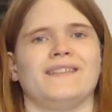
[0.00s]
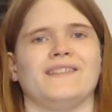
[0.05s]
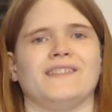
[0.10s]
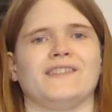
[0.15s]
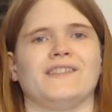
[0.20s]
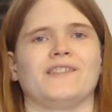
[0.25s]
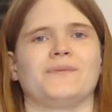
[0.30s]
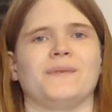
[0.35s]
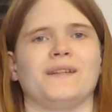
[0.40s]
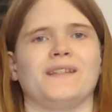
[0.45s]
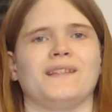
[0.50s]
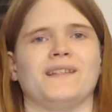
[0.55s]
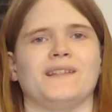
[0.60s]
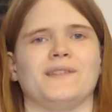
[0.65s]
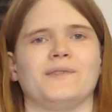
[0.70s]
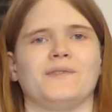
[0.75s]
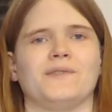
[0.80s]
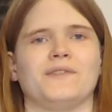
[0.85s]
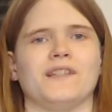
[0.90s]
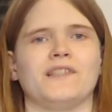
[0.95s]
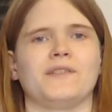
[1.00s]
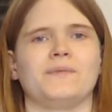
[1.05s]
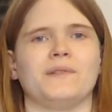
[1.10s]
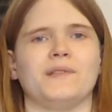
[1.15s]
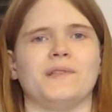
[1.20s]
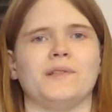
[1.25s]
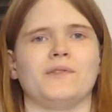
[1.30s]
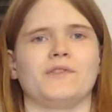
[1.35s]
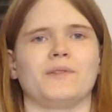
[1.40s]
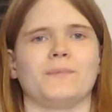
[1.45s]
is Svenja. Today's
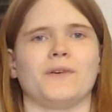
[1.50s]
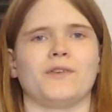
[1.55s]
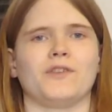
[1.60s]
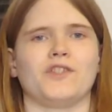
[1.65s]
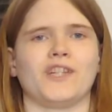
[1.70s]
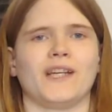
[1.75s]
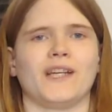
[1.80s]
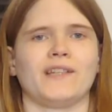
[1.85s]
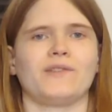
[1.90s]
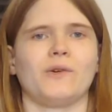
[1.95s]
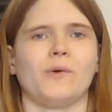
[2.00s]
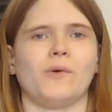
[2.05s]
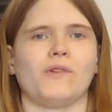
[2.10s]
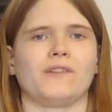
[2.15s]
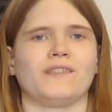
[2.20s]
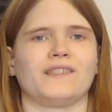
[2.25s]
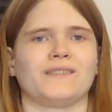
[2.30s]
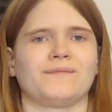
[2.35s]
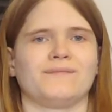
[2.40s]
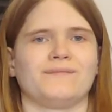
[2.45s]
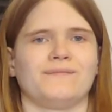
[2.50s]
video is about jazz chords.